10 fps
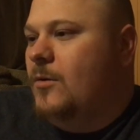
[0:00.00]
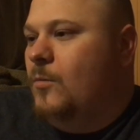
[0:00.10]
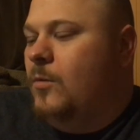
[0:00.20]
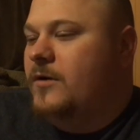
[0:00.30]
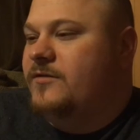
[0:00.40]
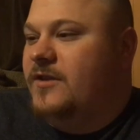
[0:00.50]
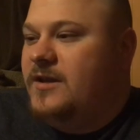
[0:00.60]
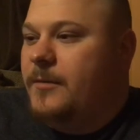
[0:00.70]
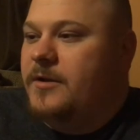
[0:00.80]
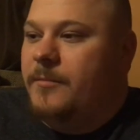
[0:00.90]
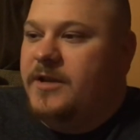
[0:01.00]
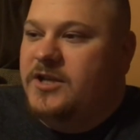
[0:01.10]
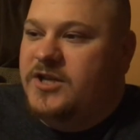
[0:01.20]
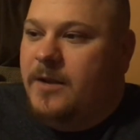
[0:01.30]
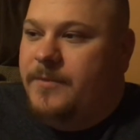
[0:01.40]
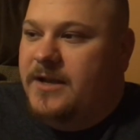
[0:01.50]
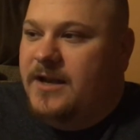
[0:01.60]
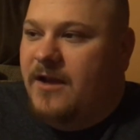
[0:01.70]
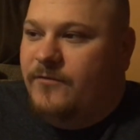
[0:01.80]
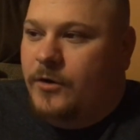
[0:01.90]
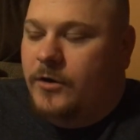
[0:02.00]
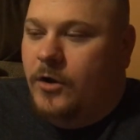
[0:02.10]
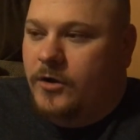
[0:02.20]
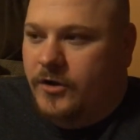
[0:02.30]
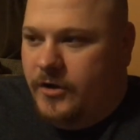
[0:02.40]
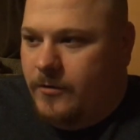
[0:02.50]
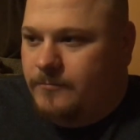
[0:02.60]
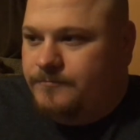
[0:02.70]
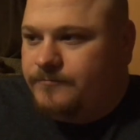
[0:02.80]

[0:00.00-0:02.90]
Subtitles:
was the WWE champion not very long ago.